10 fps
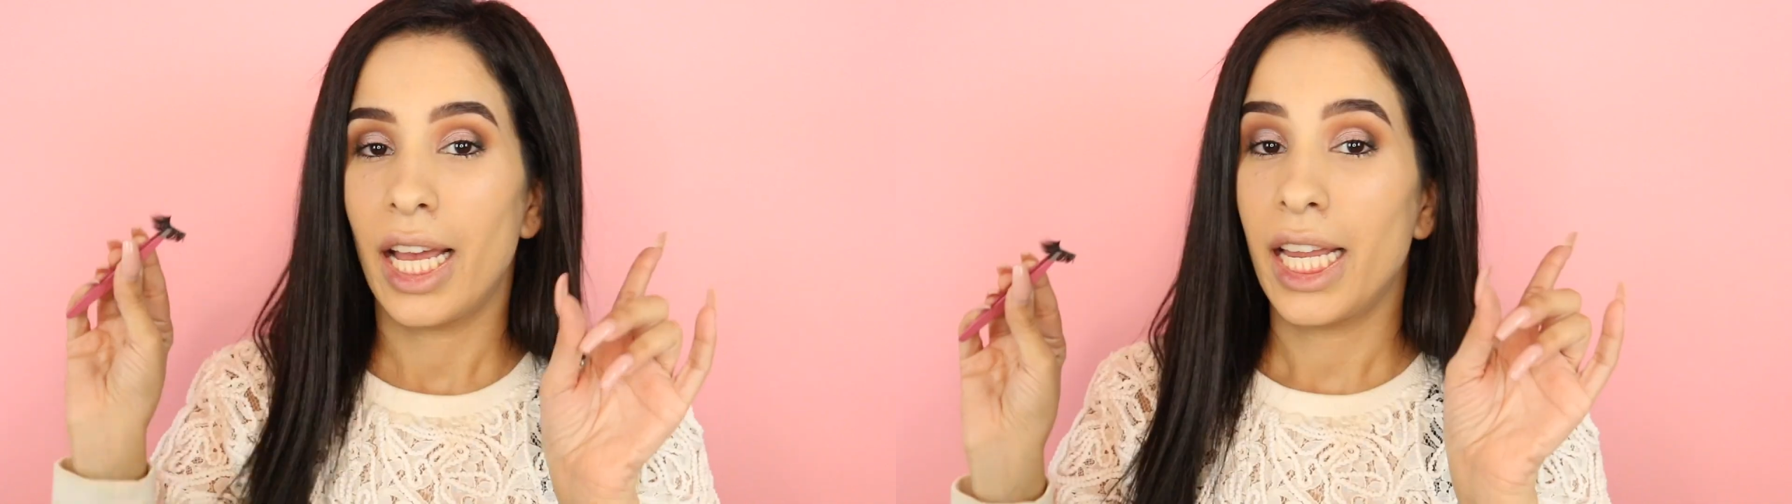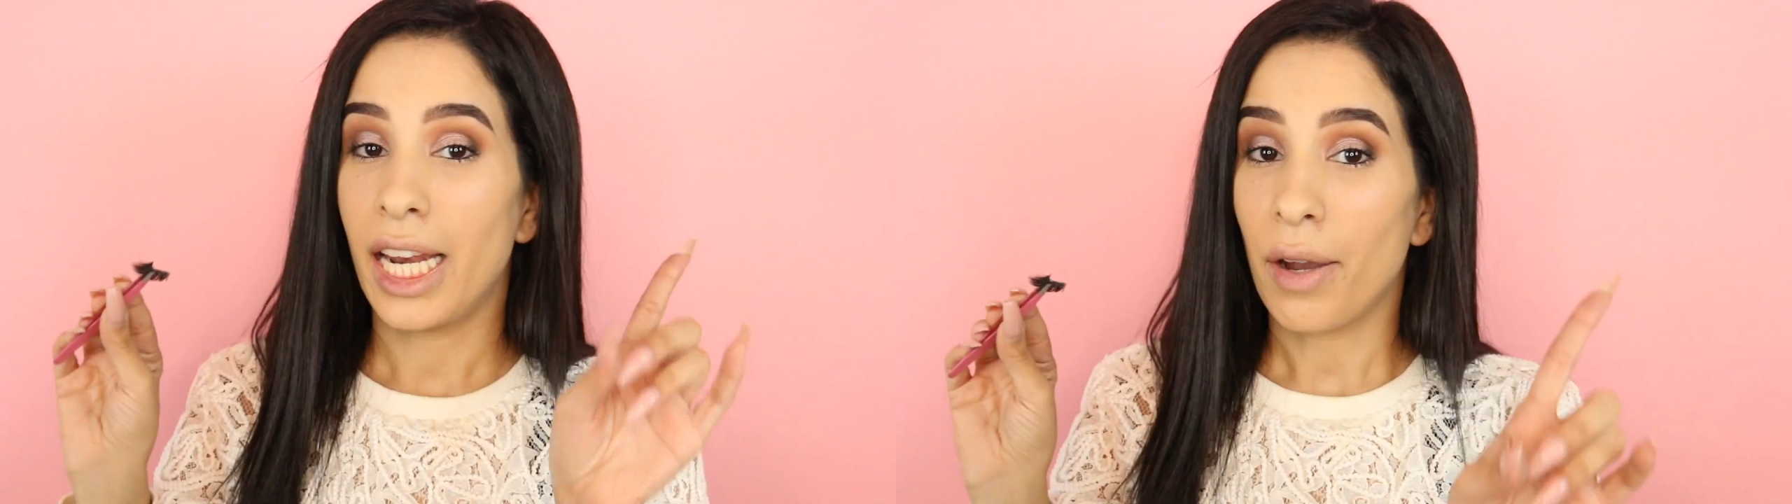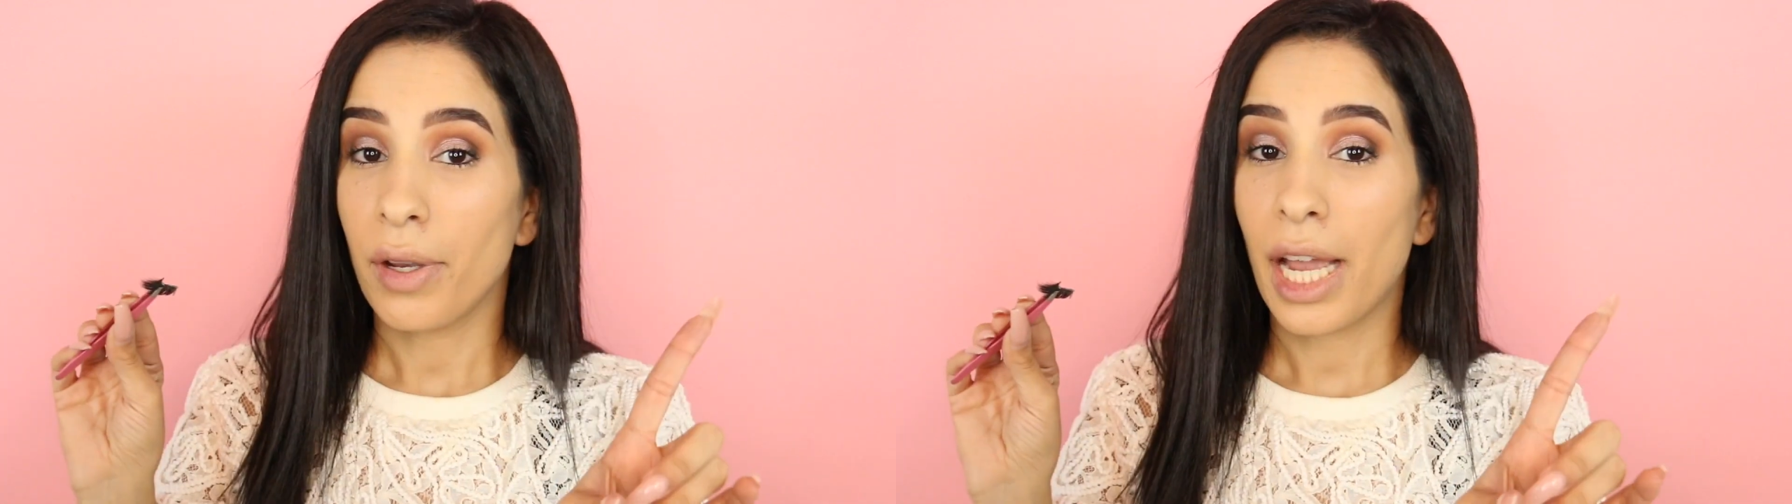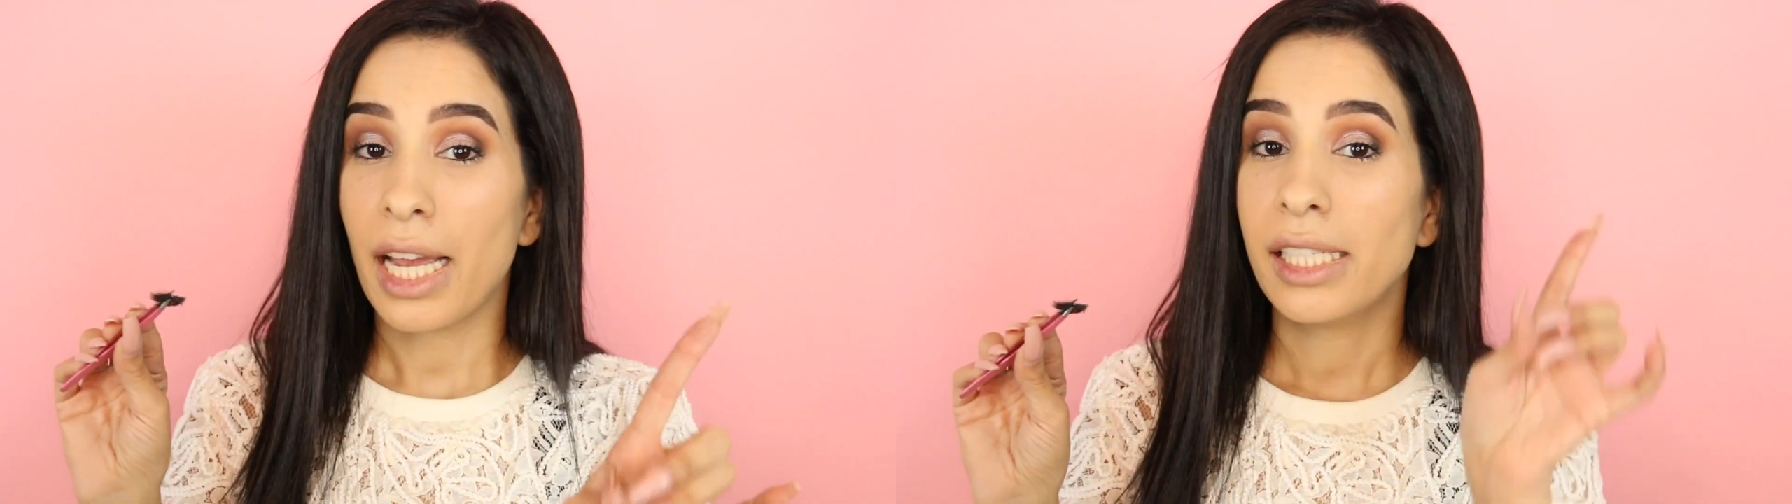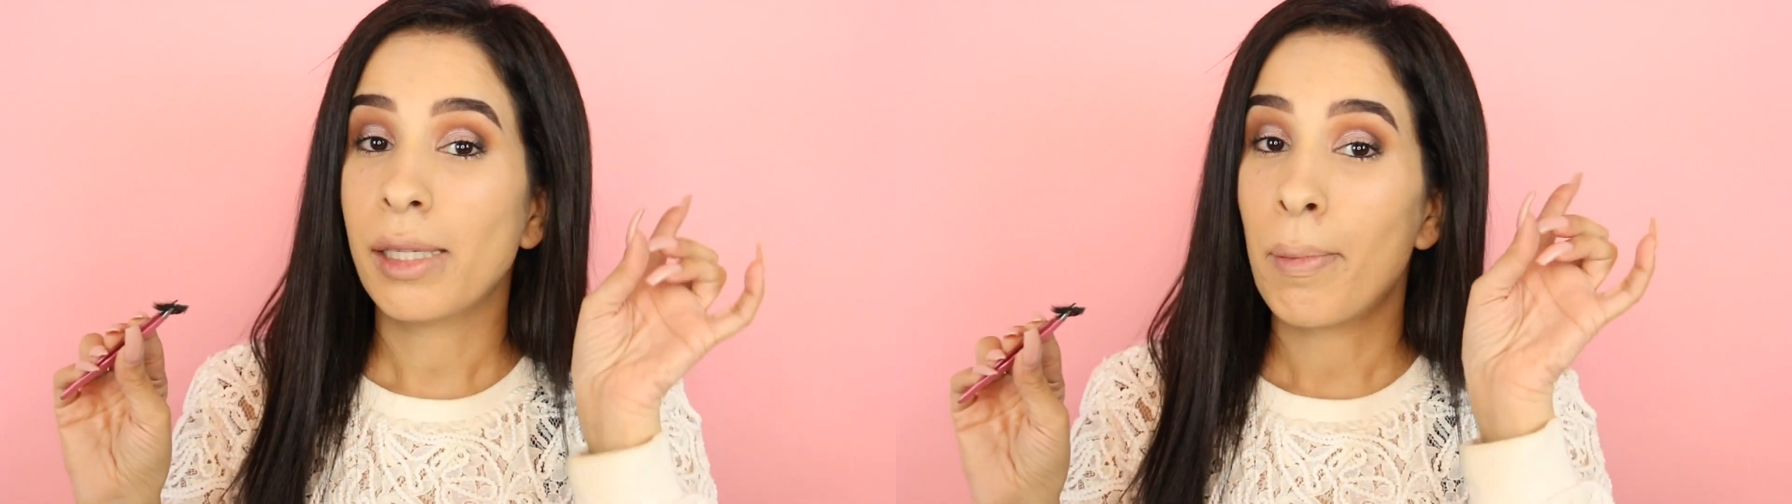And now, you
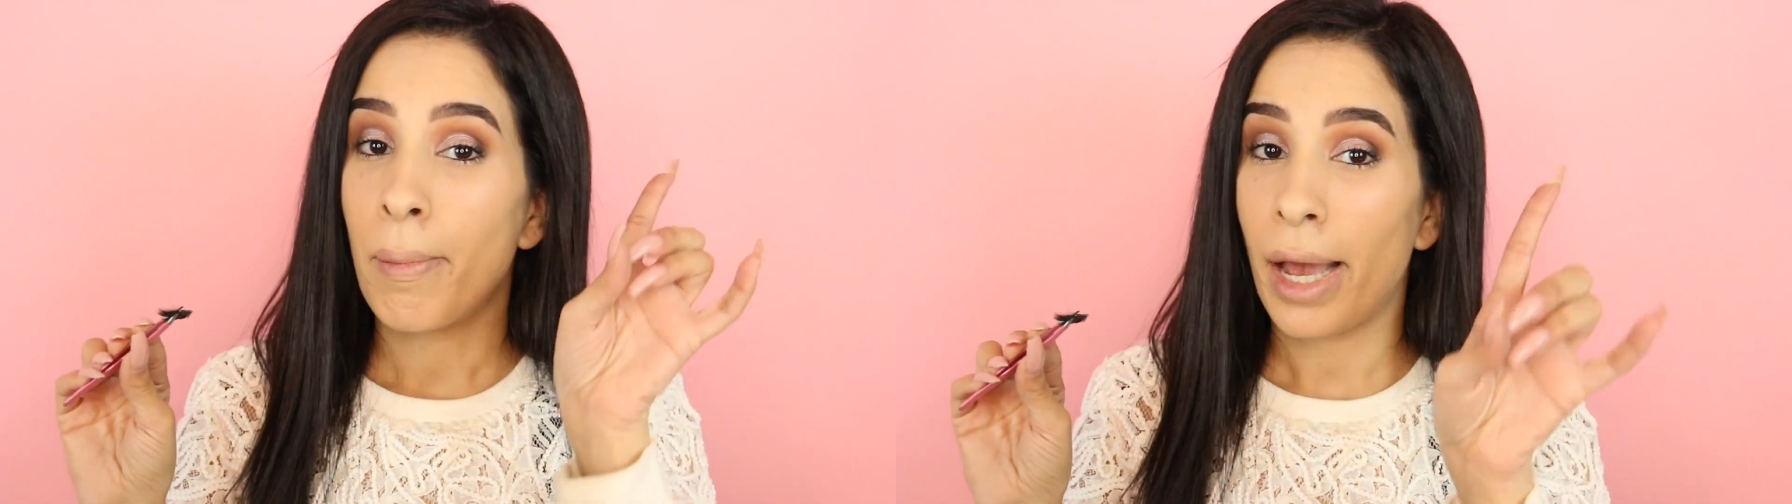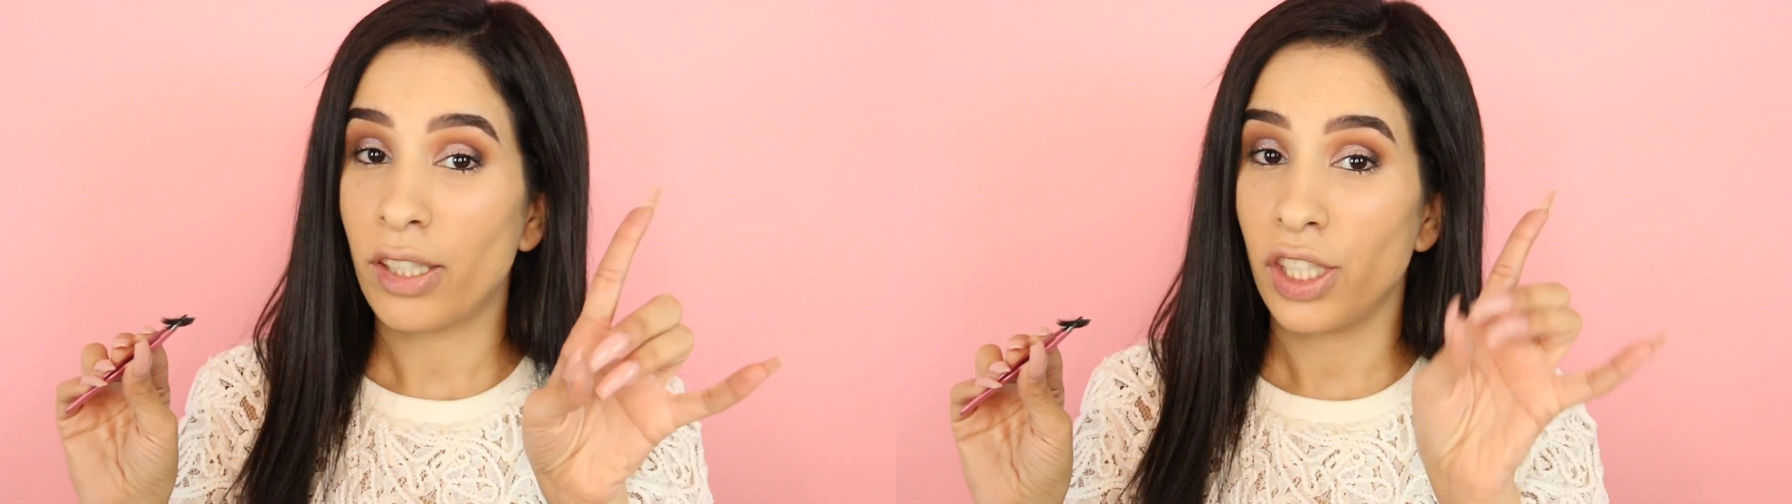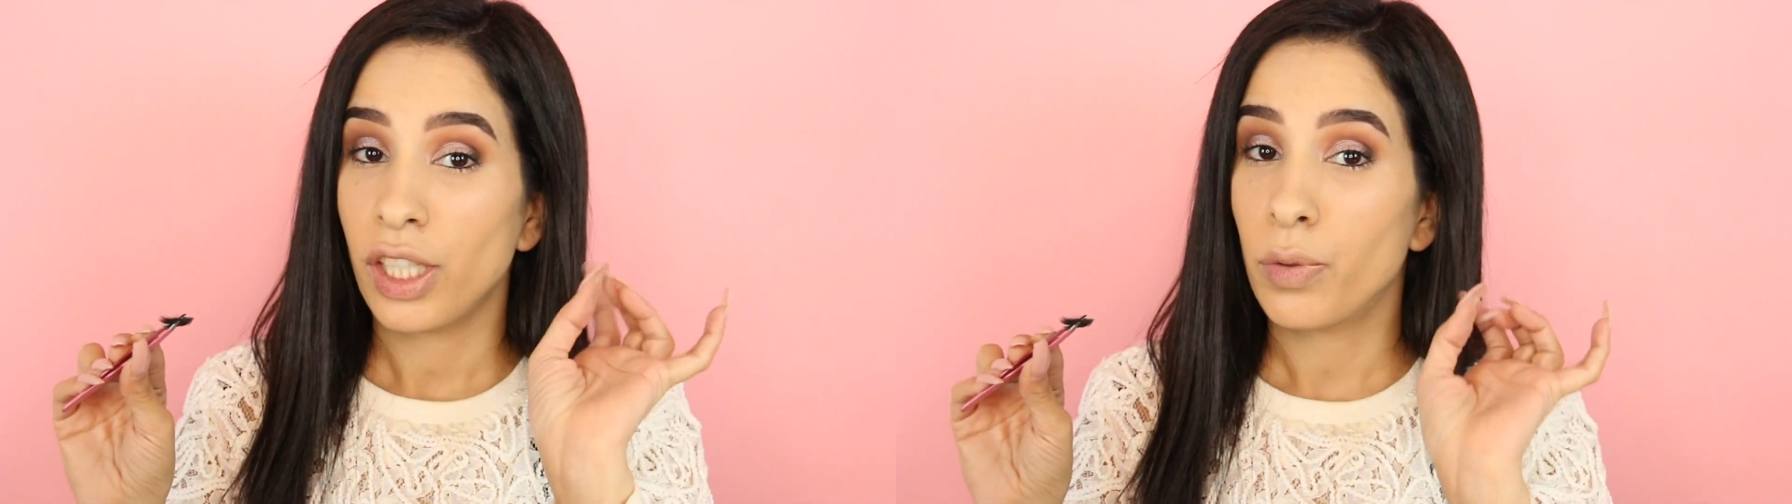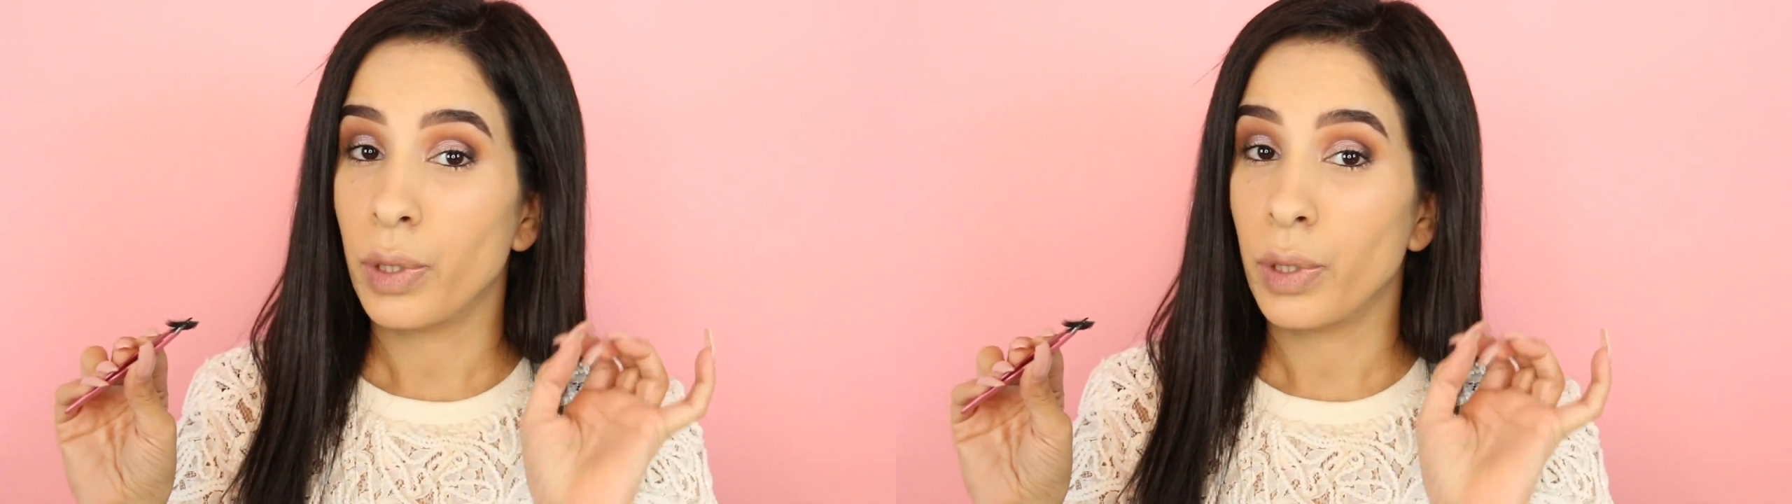guys, magic